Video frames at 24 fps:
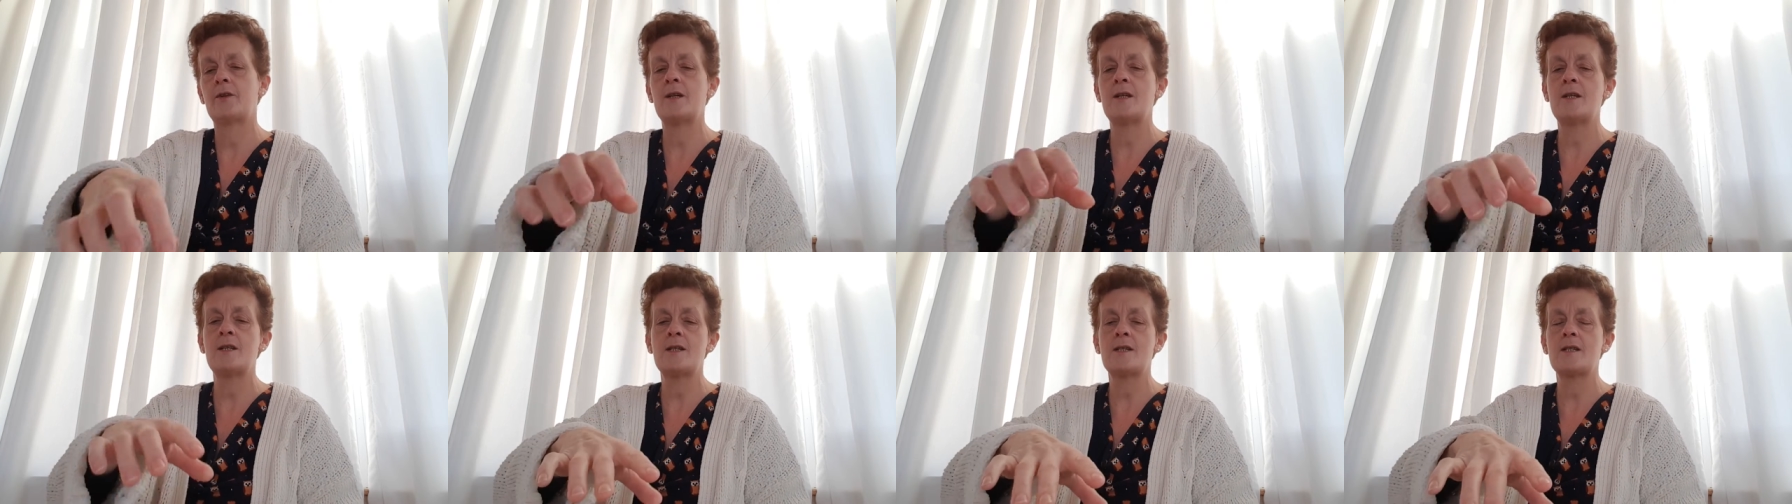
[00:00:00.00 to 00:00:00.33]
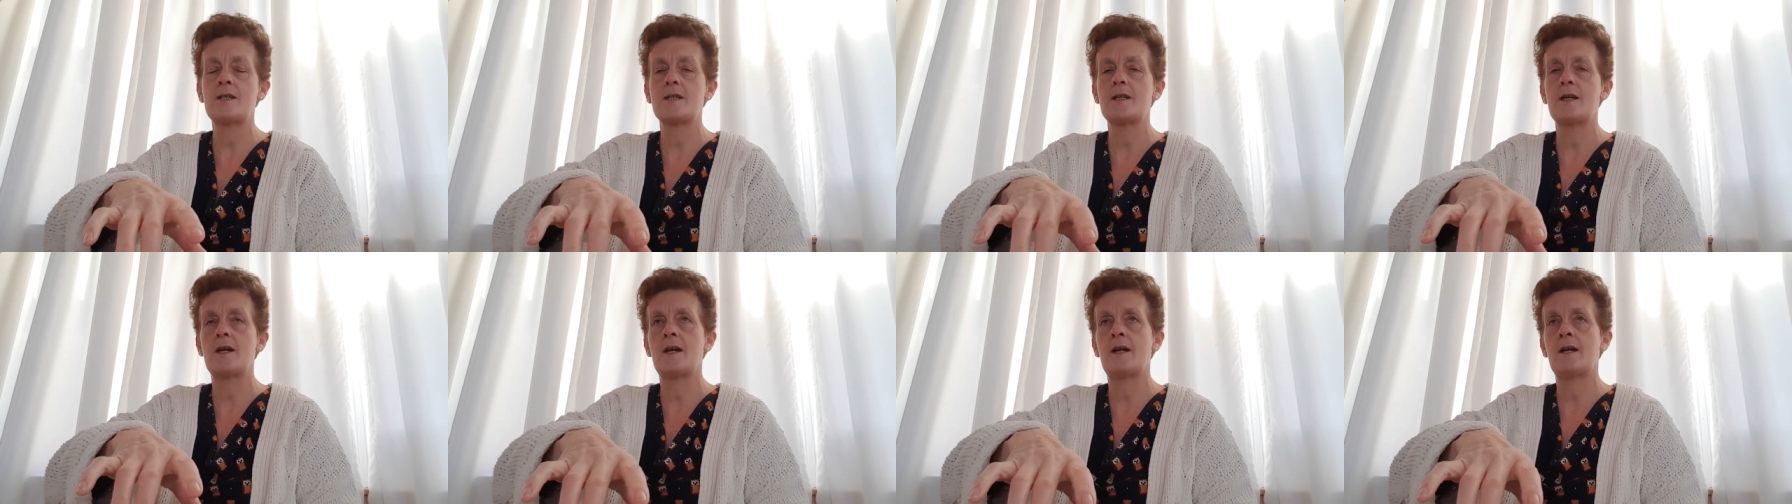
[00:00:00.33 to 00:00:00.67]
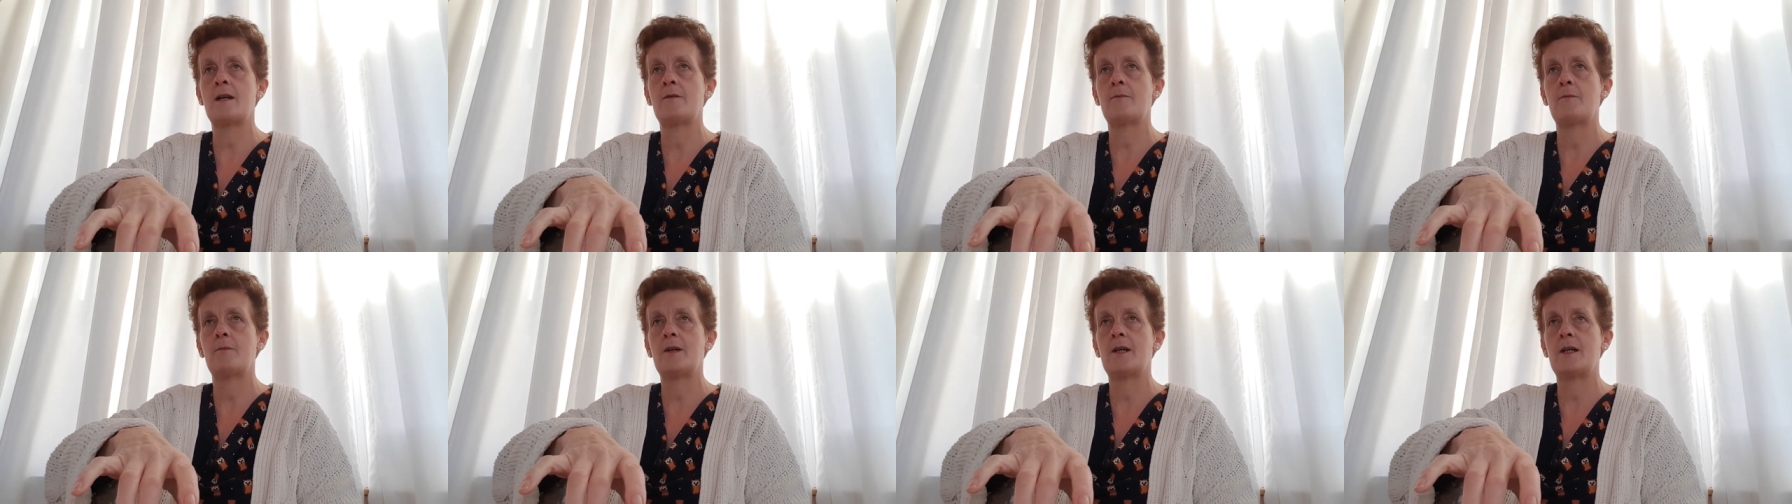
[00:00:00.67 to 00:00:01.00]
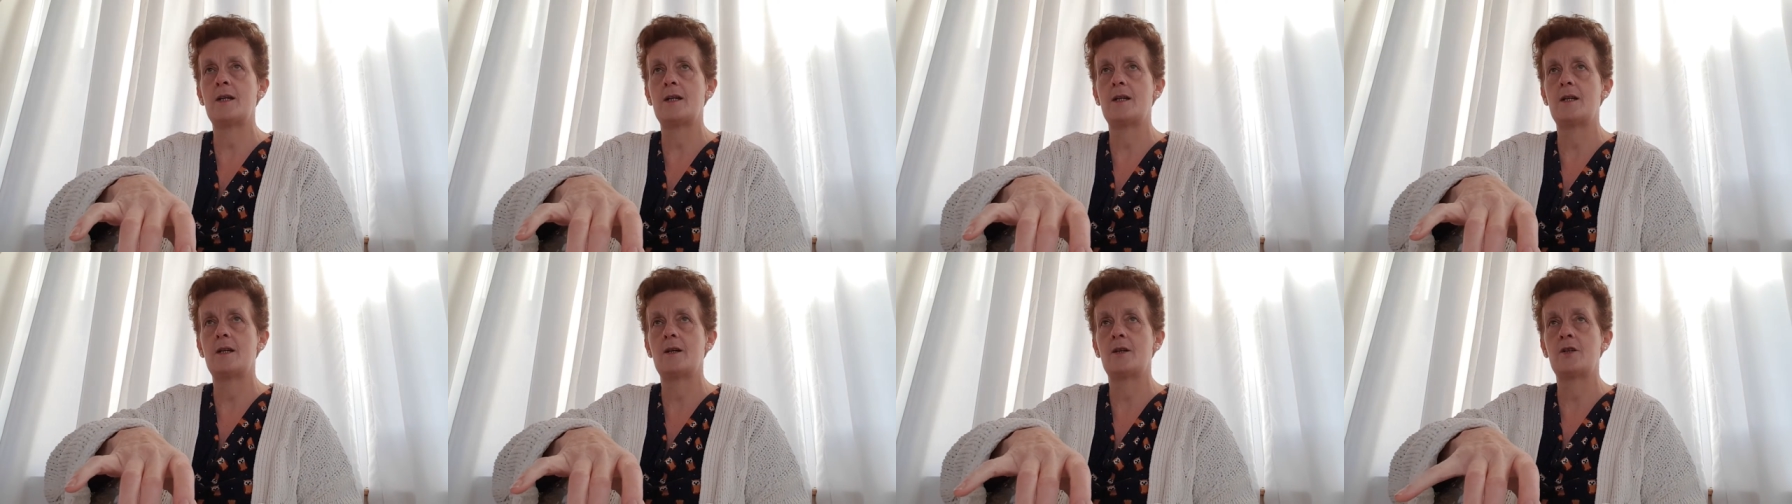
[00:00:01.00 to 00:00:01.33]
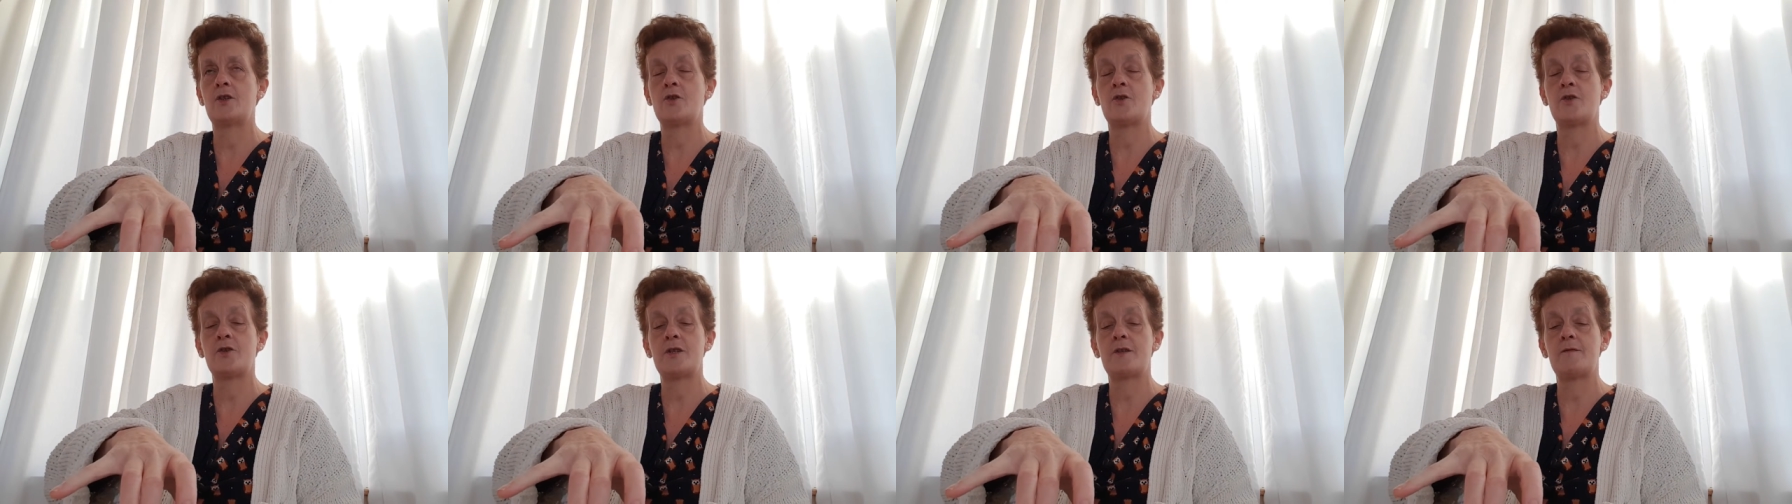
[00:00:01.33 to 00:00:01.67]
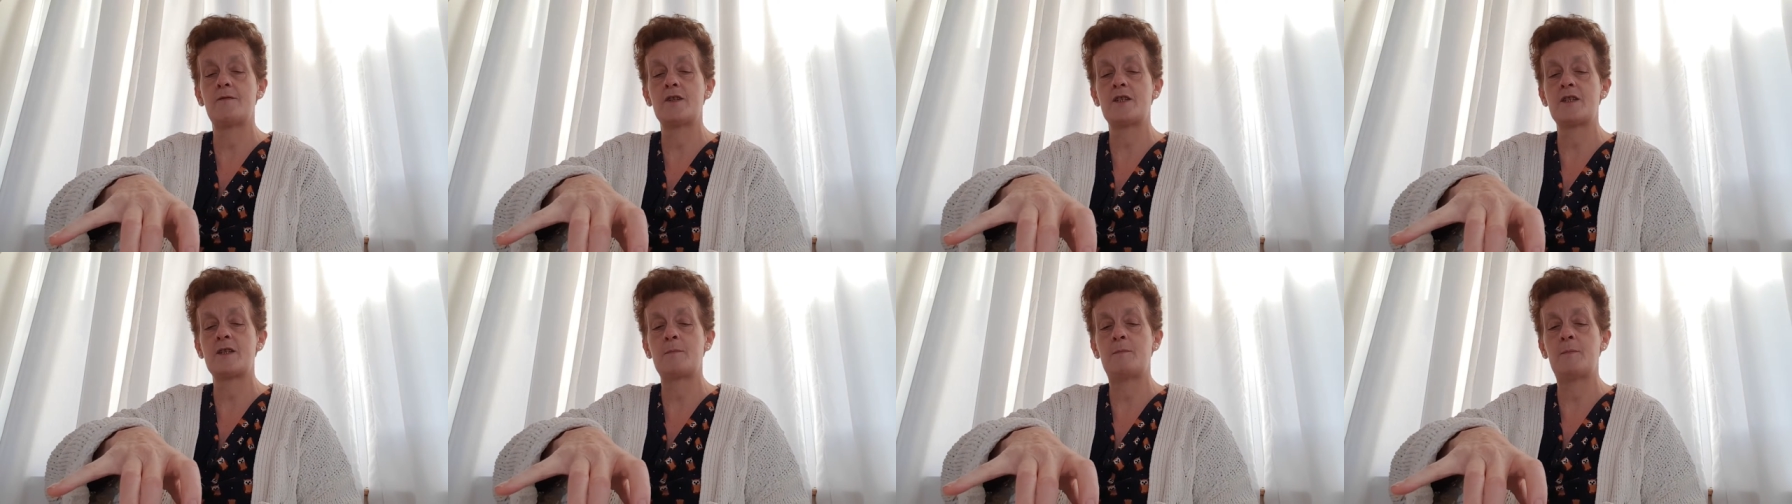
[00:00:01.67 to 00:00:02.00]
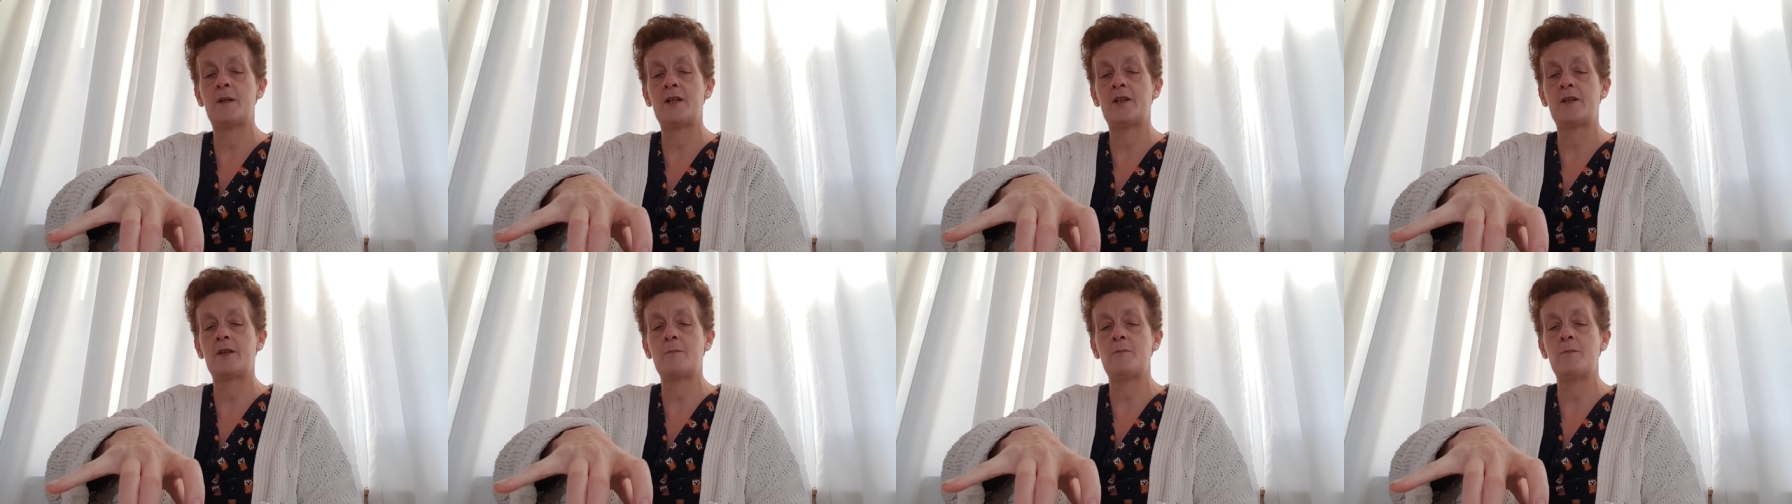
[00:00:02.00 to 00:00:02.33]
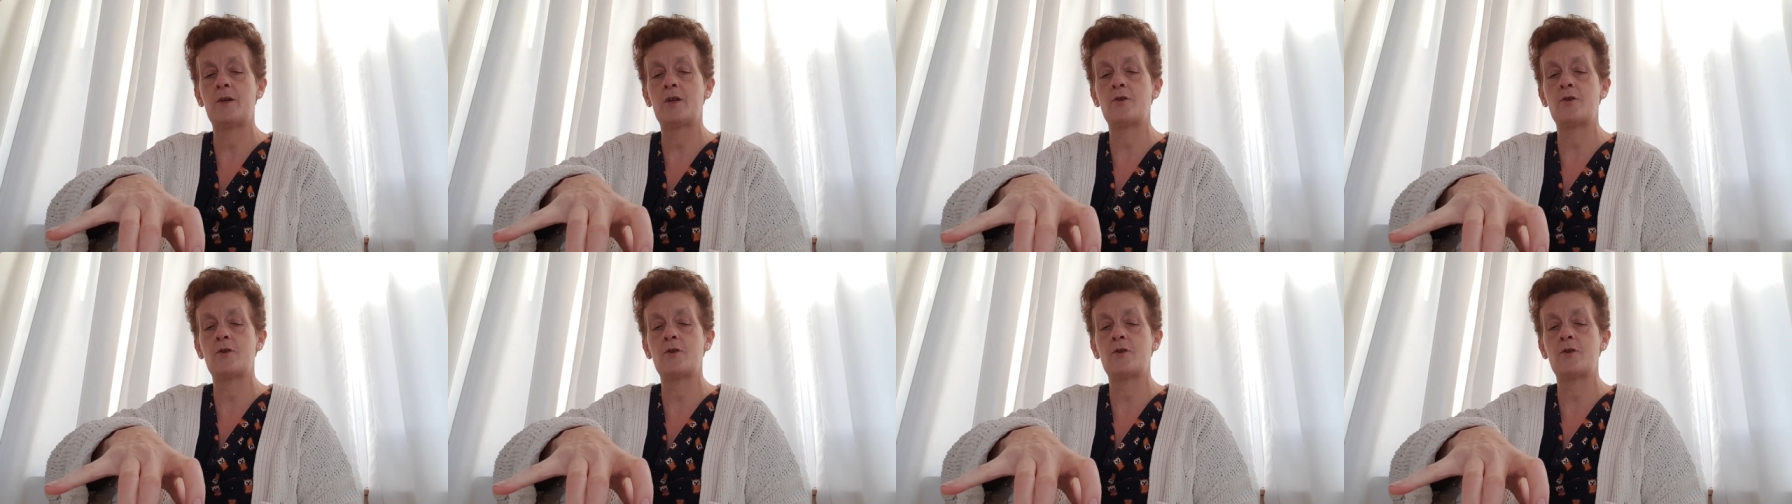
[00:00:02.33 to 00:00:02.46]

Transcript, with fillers: this and we don't even split them.